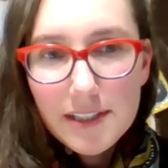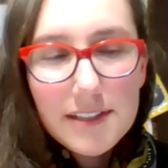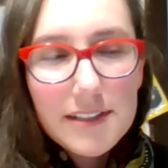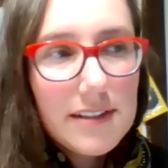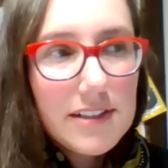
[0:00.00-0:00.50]
And
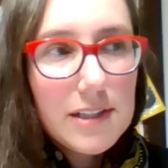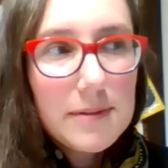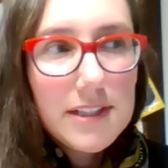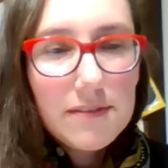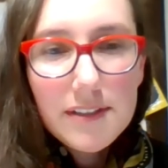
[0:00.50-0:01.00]
uh, the this
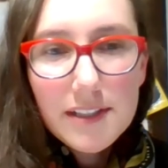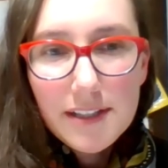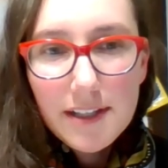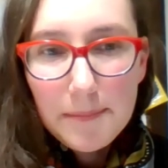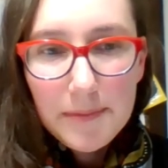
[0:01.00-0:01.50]

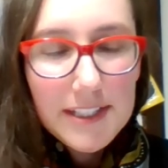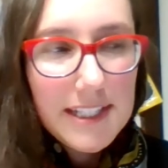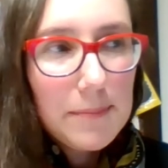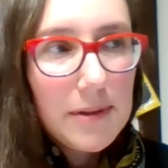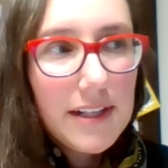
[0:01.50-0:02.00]
specific um,
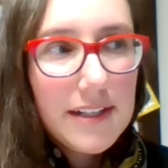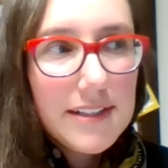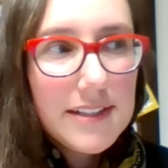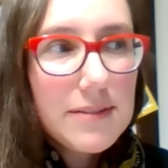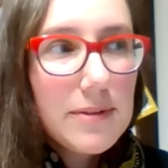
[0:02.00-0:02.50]
example then
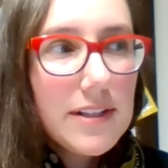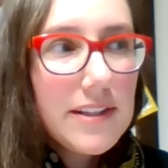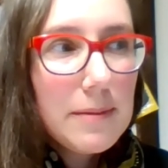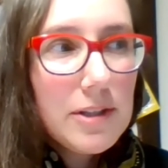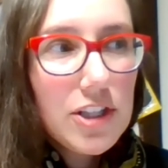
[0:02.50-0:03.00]
is with
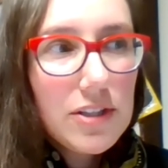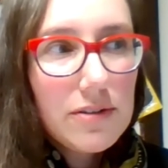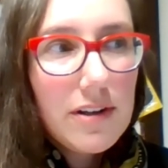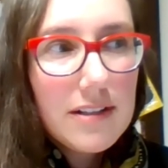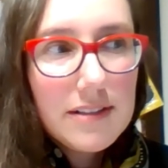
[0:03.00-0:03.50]
Amy
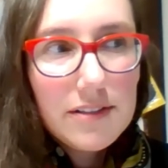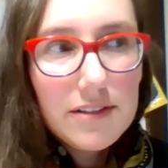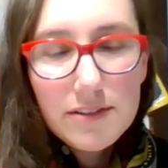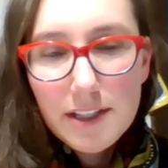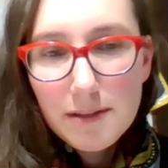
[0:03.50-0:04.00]
Sherald,
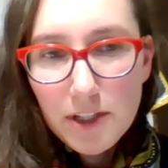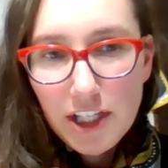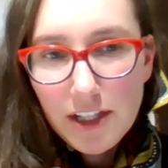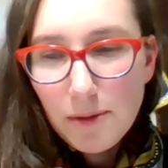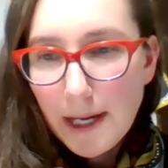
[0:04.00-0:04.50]
who did
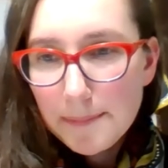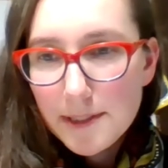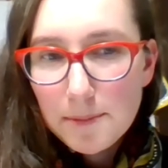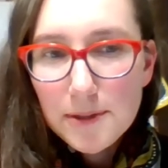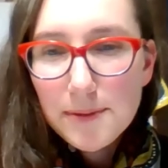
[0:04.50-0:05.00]
Michelle
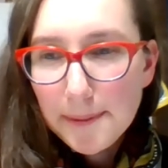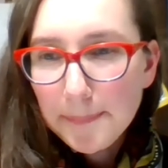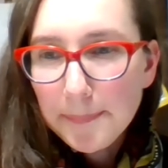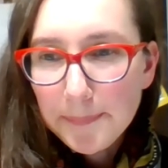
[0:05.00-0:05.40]
Obama's portrait.